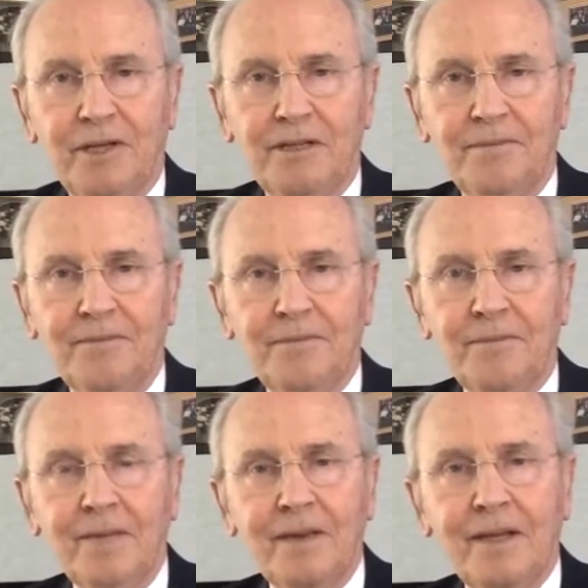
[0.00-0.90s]
minute.
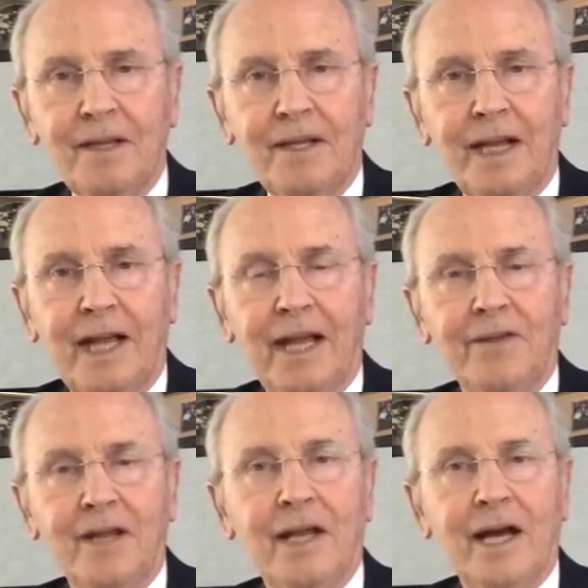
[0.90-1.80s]

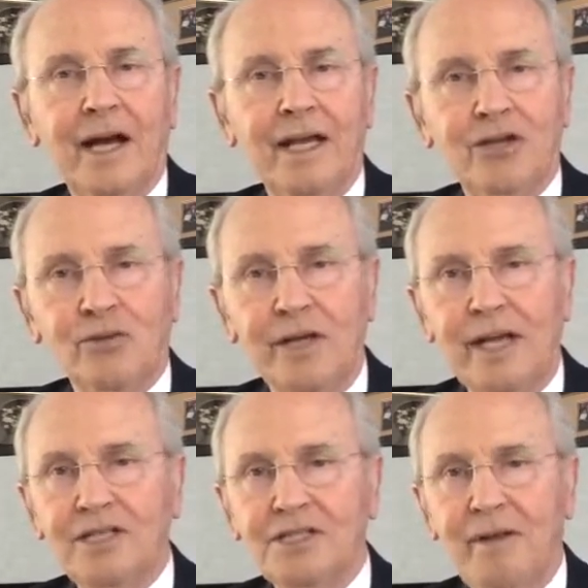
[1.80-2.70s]
And then I
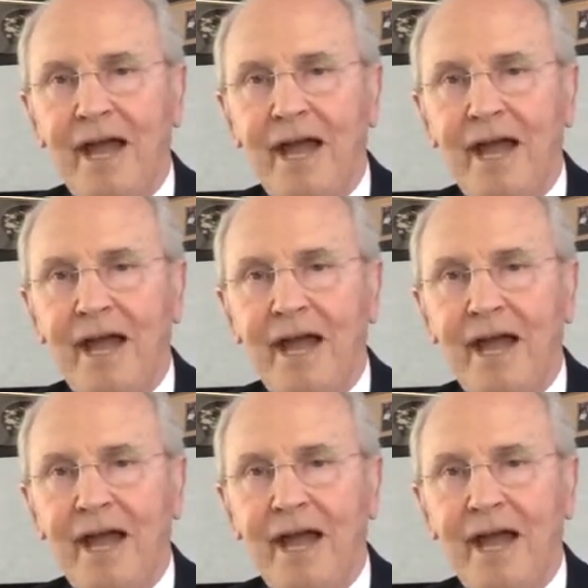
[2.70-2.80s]
created some